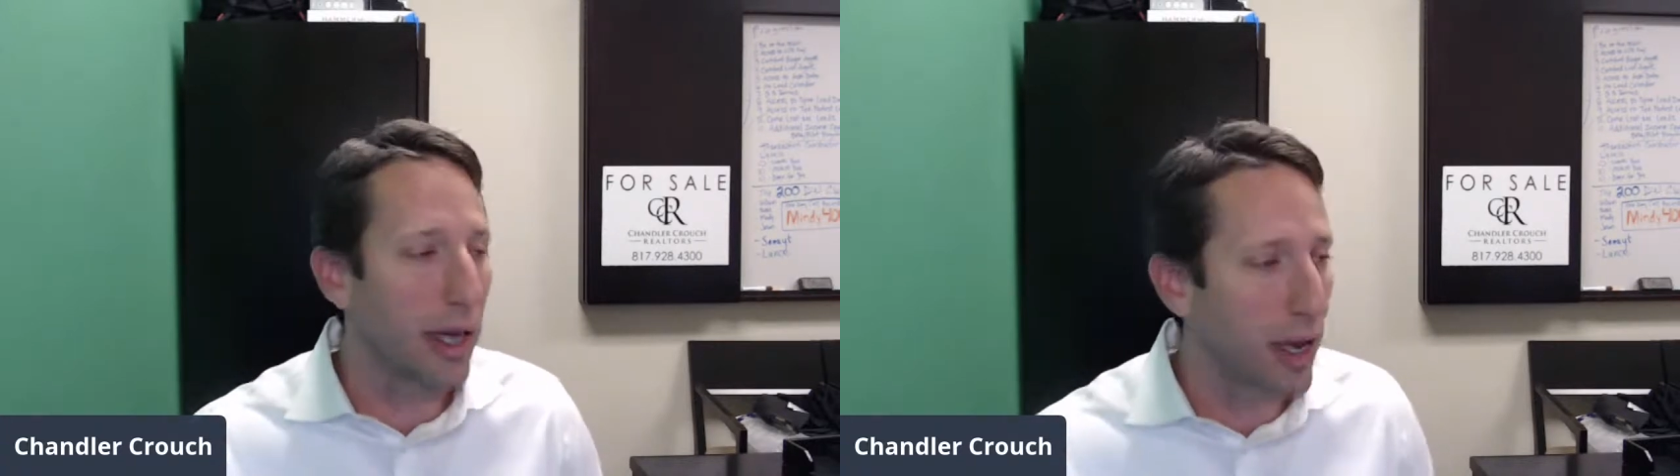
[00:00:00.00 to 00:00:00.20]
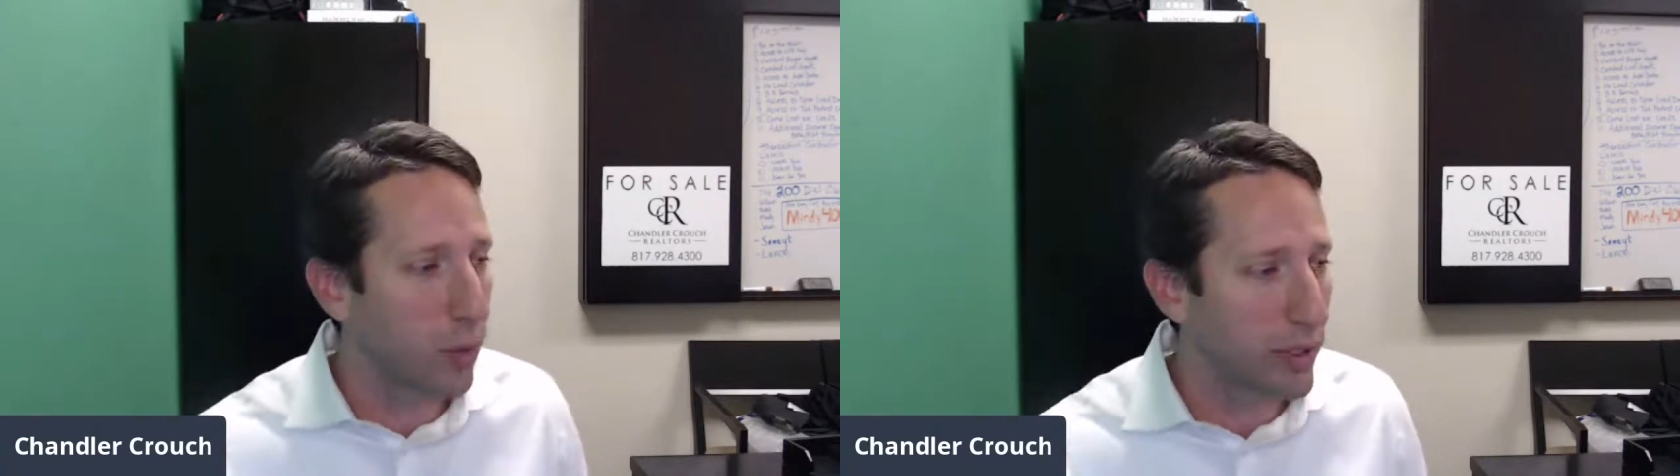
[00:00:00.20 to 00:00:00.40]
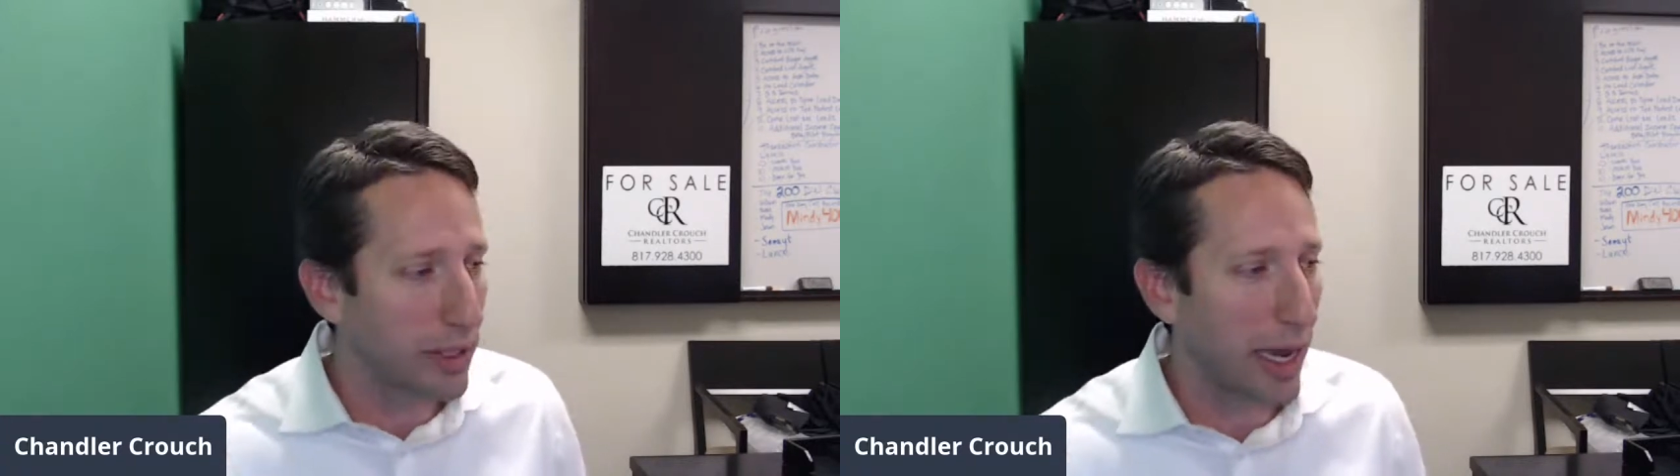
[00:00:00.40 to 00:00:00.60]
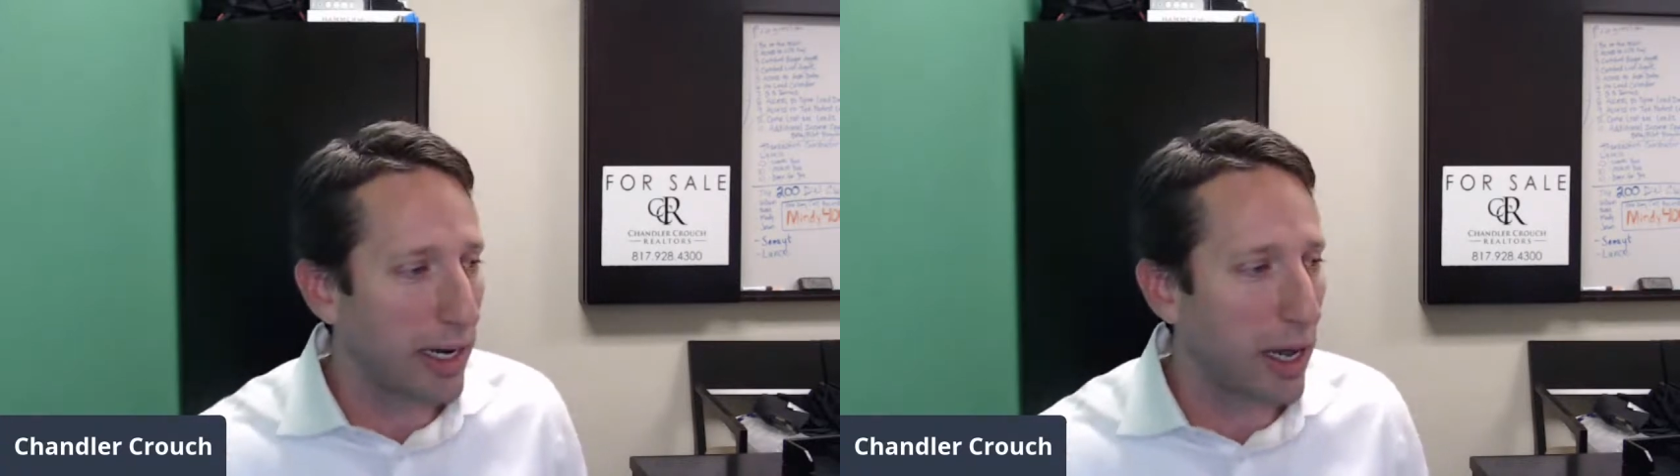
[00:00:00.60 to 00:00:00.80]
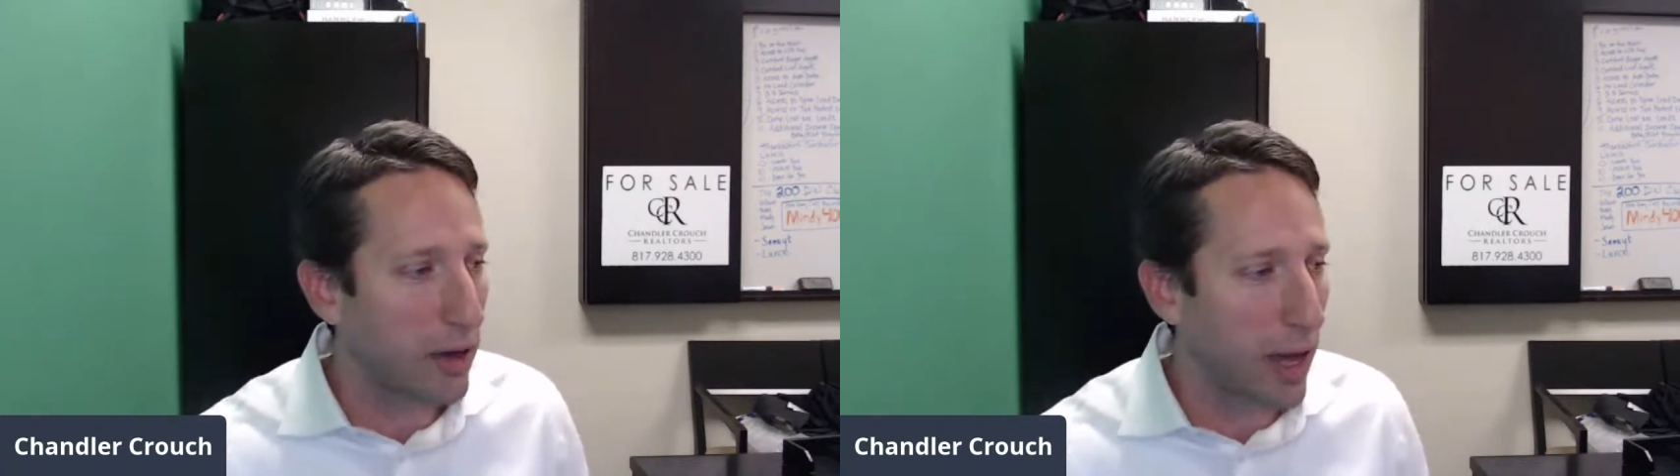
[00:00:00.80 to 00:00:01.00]
and we sat
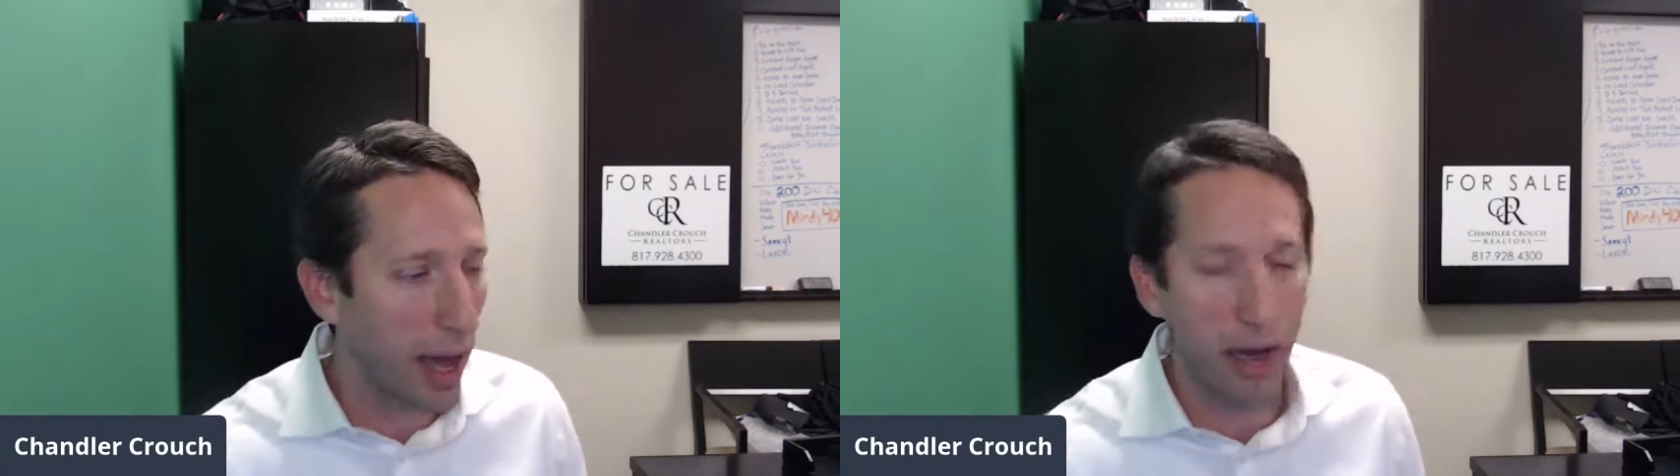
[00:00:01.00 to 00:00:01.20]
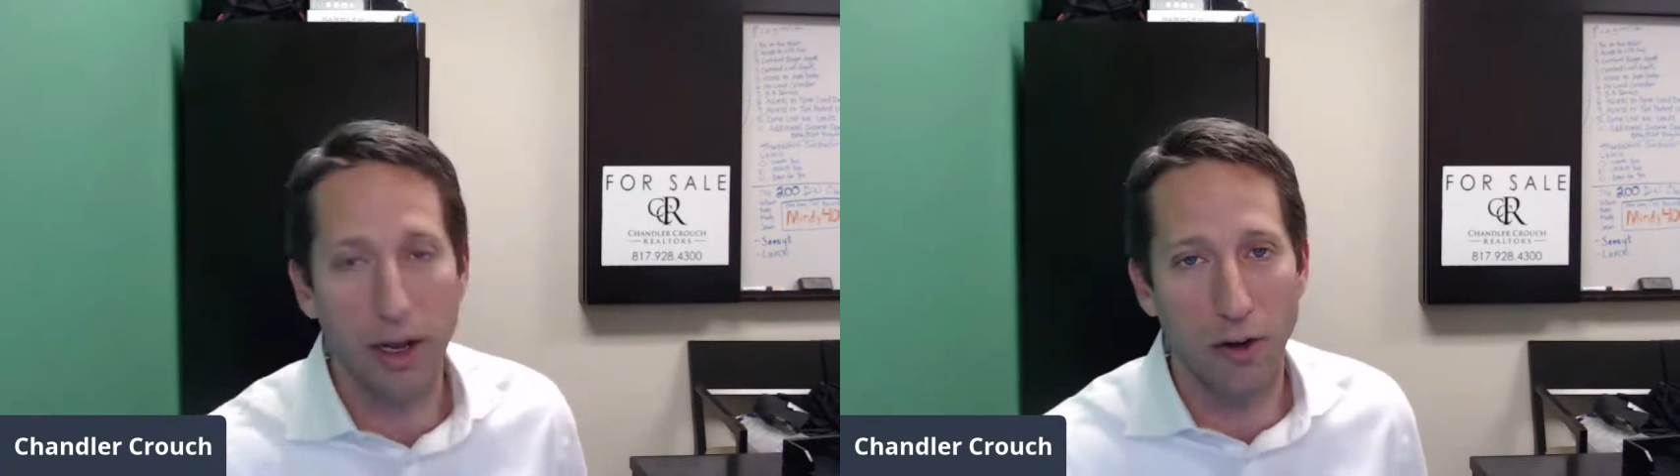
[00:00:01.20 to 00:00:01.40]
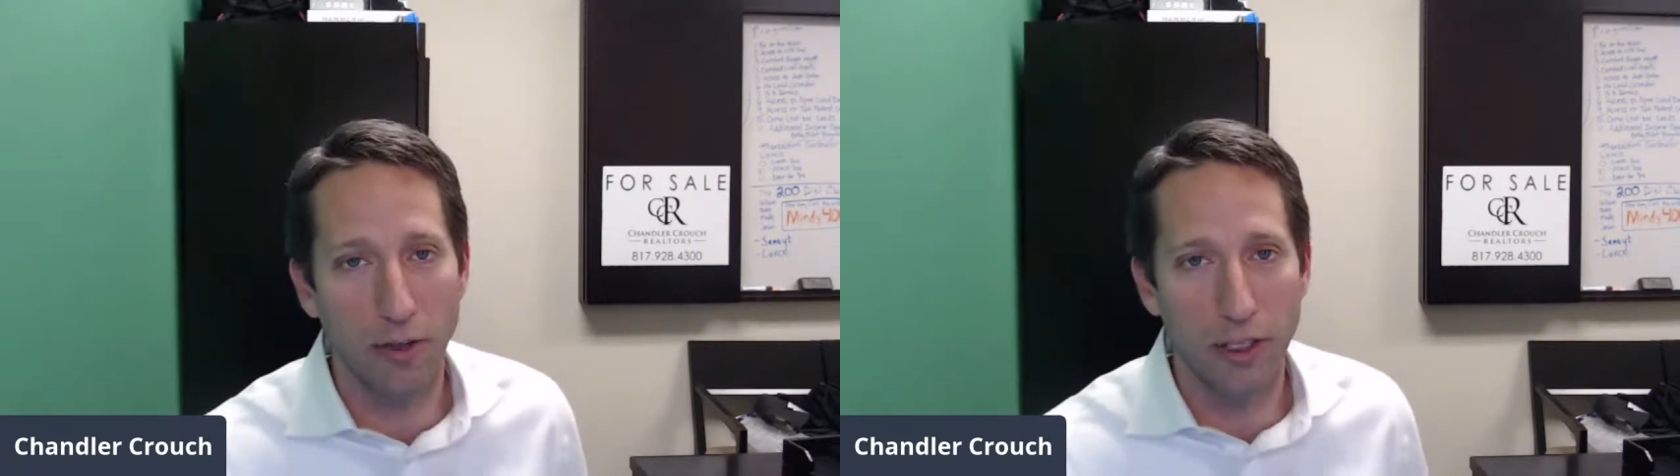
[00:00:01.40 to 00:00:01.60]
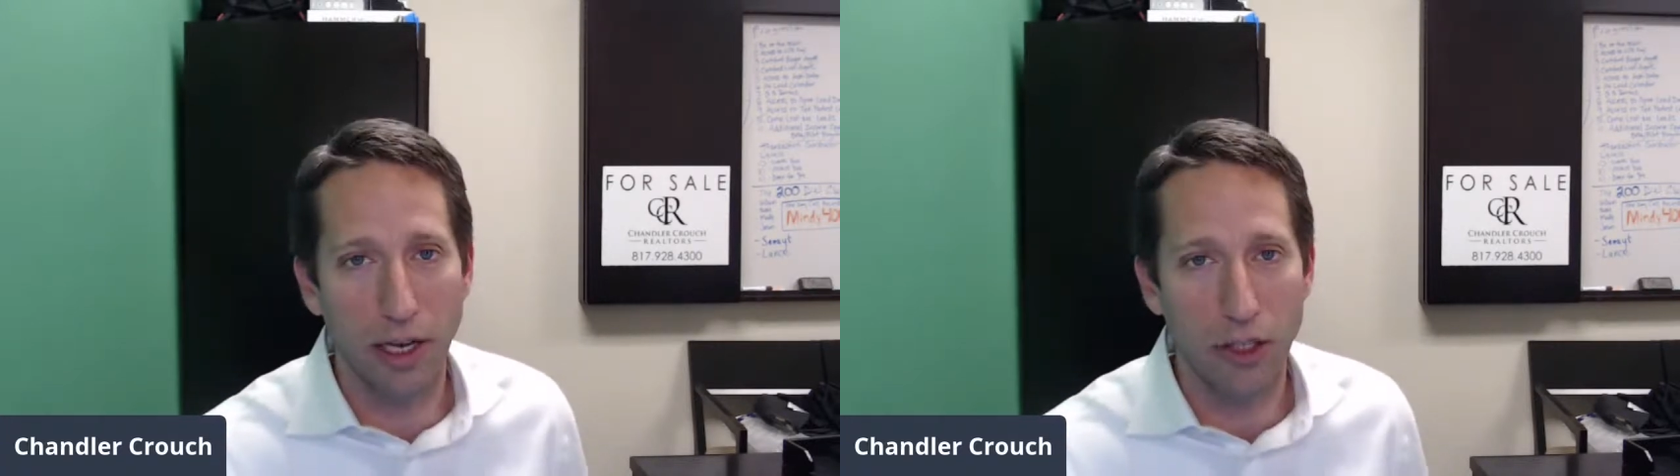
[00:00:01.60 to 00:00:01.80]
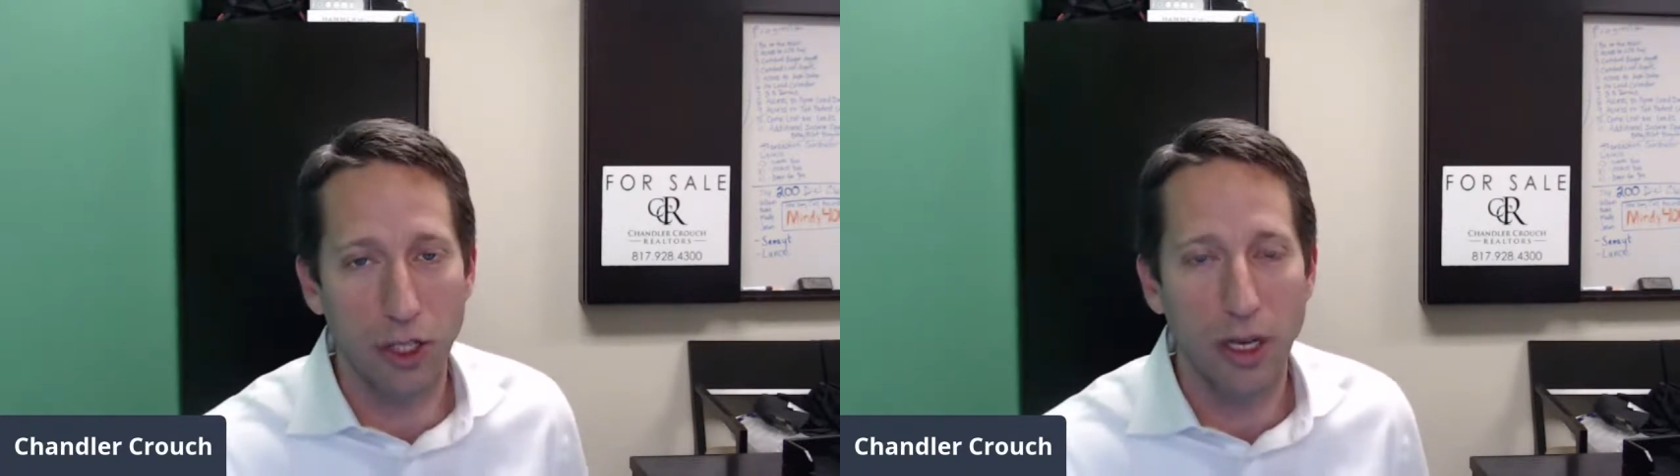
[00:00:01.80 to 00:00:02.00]
down, had a
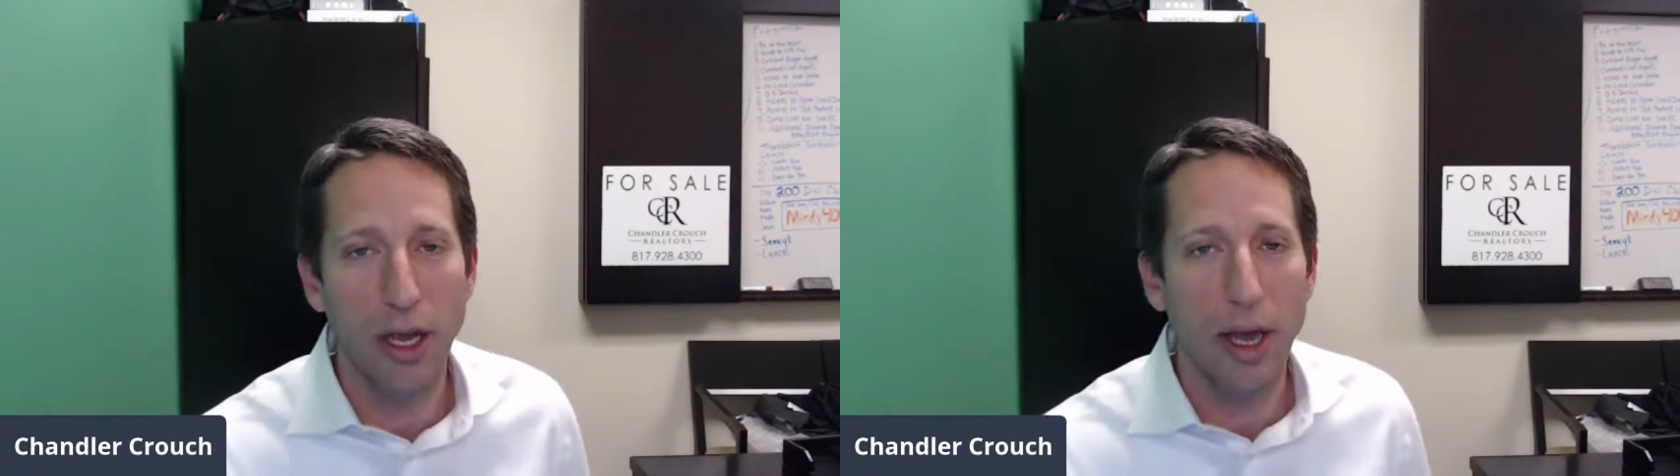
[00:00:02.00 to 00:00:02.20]
conversation.